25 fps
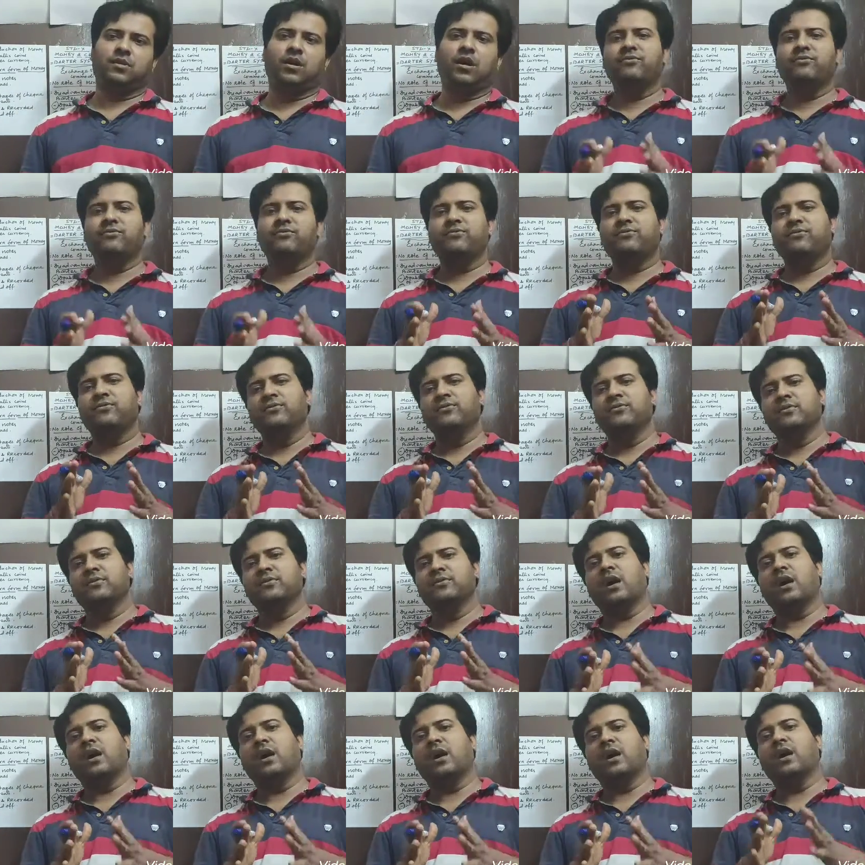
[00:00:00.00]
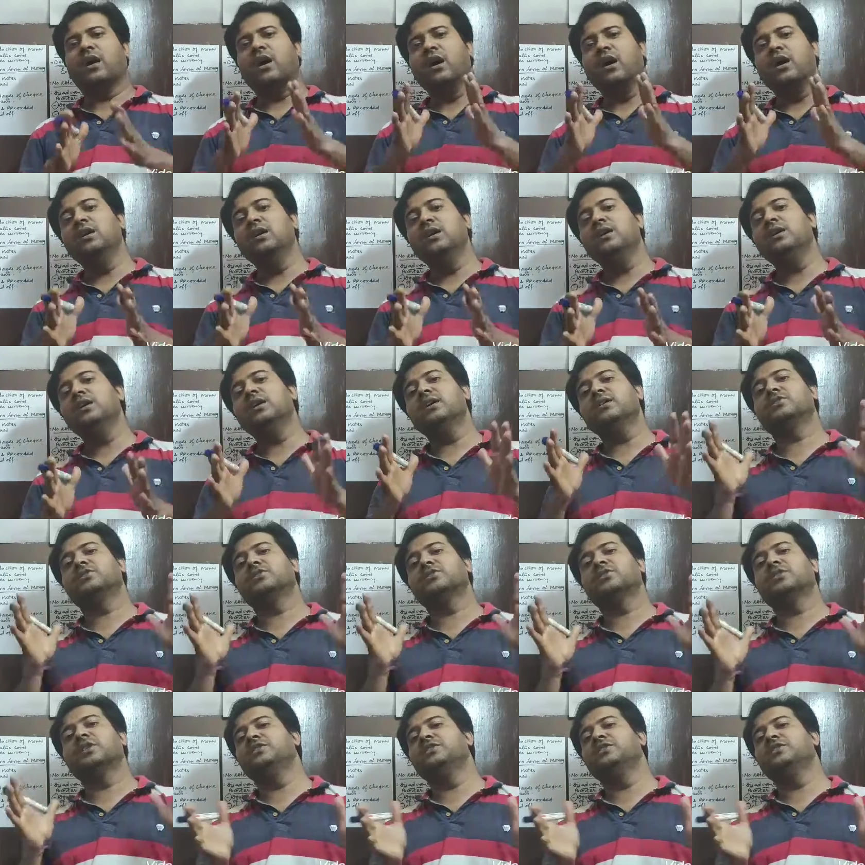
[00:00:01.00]
of the earlier
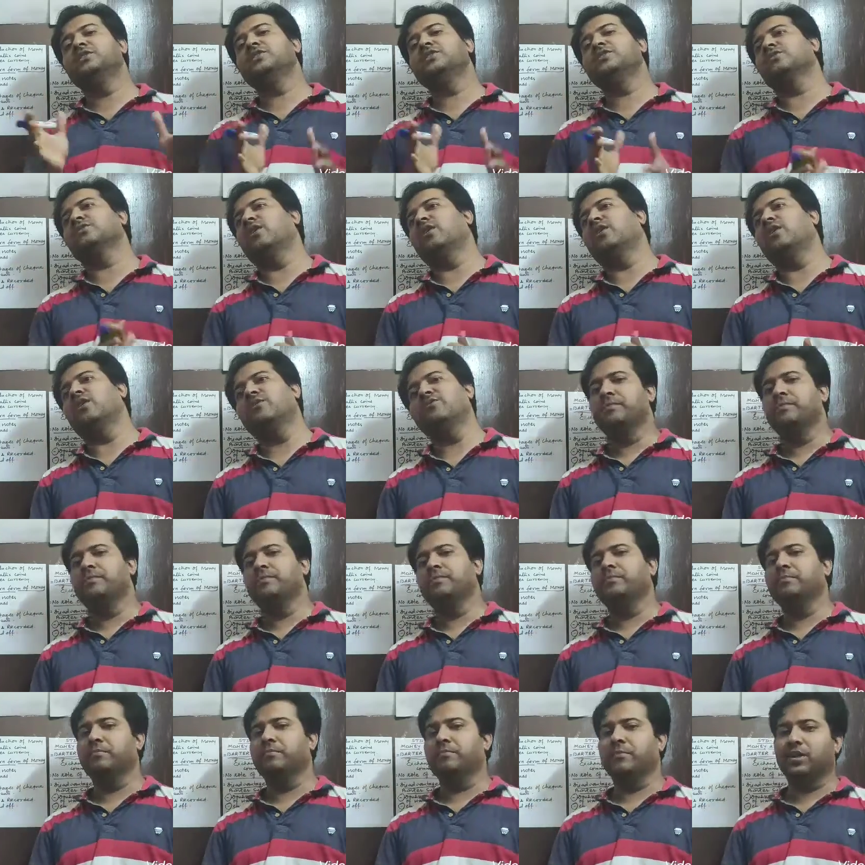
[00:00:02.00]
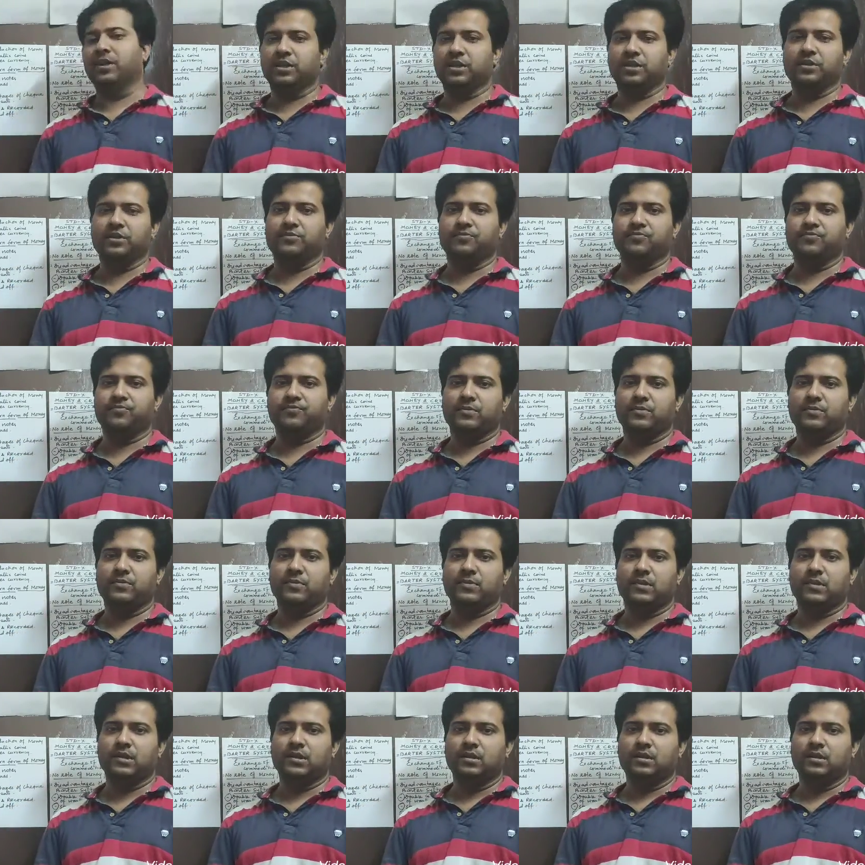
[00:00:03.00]
stages of money.
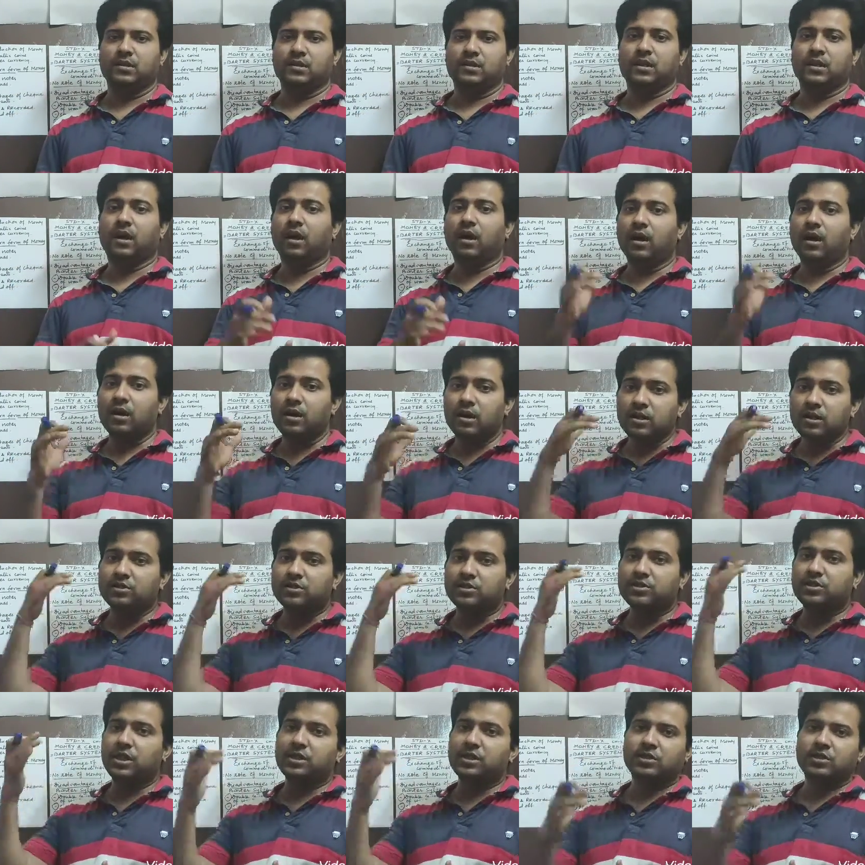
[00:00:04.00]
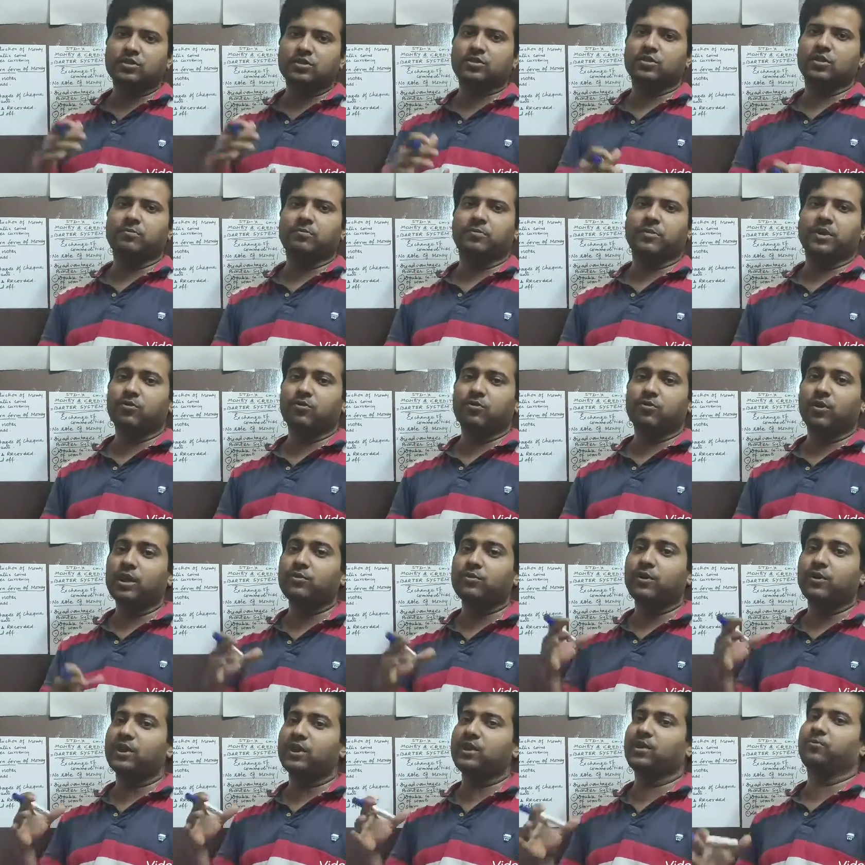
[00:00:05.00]
The early stages of money.
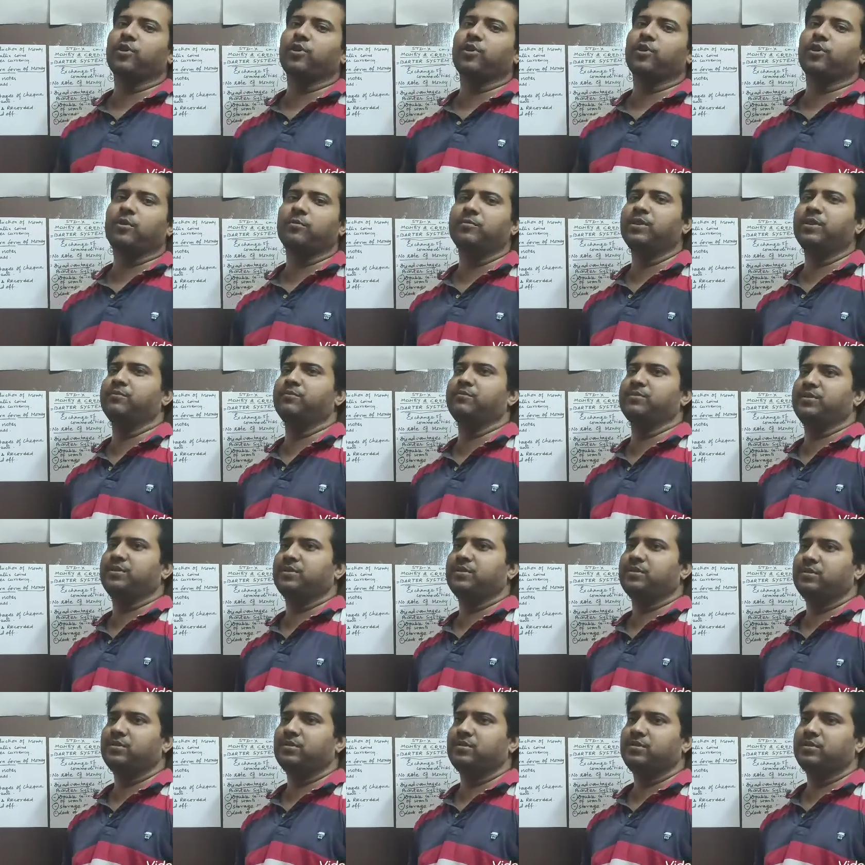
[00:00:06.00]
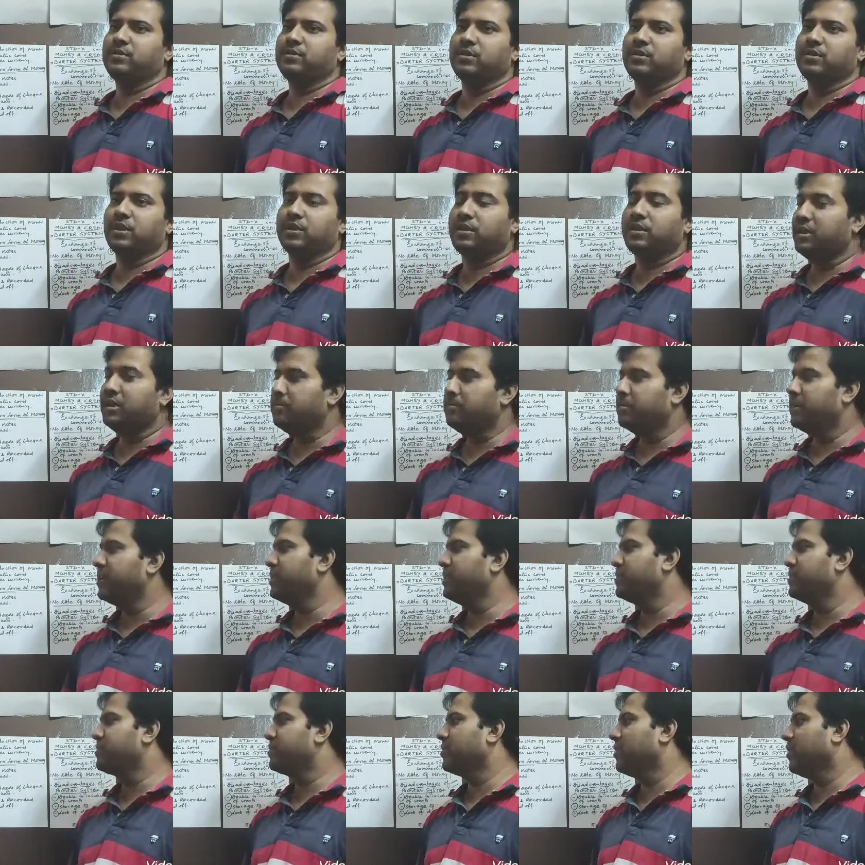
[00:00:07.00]
What were the problems? The
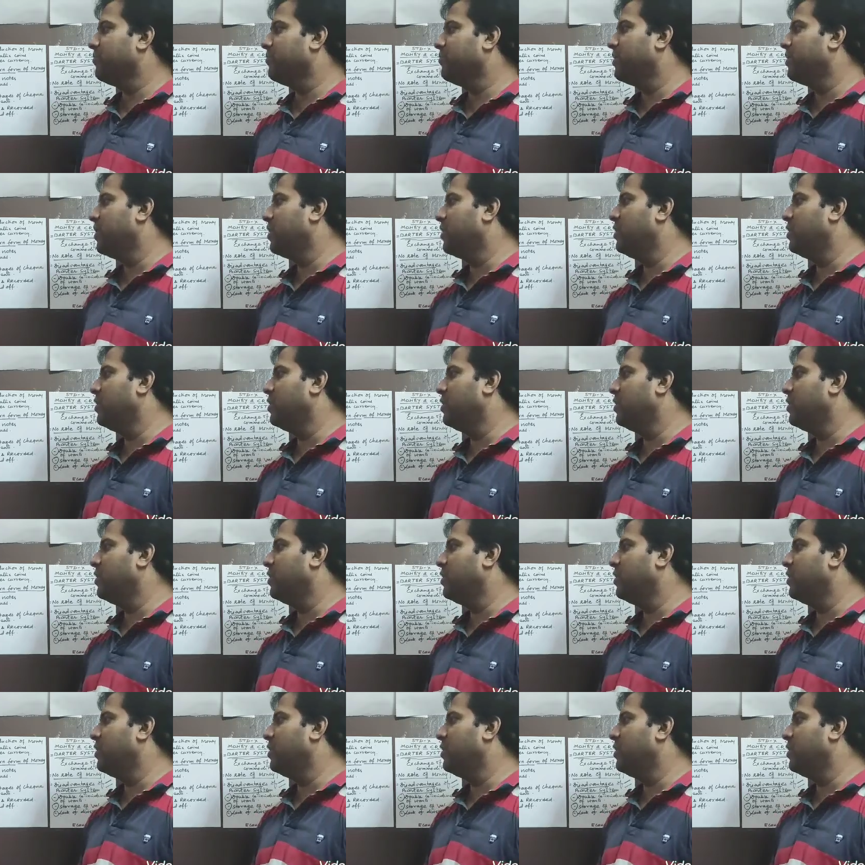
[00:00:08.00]
demerits of